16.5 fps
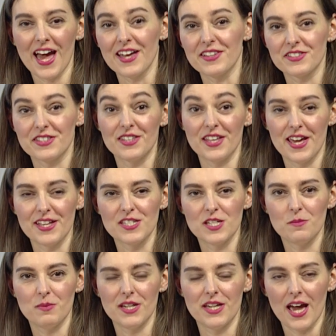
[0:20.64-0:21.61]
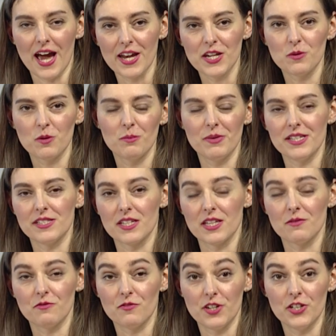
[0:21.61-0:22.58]
ahead to the ADB annual
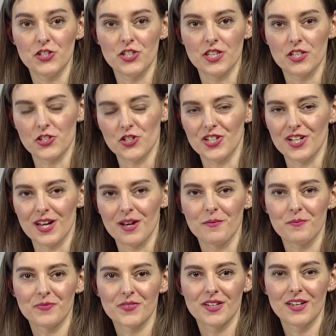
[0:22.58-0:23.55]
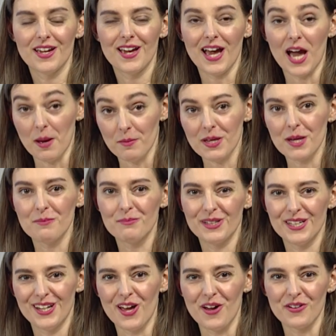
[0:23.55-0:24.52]
meeting in Fiji this year. I'm
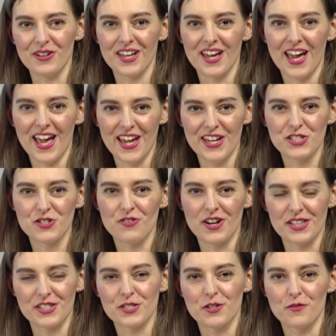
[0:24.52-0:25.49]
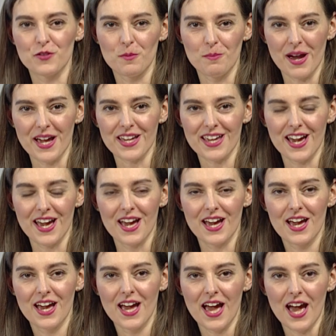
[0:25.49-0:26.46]
Kimberley Long, Asia Editor of the
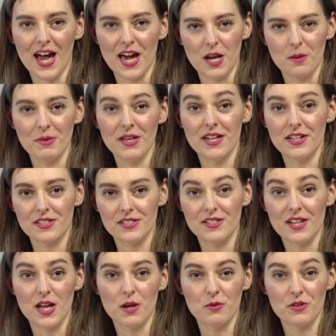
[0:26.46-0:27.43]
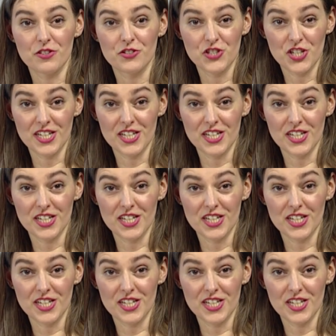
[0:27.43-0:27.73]
Banker, and I'm here today with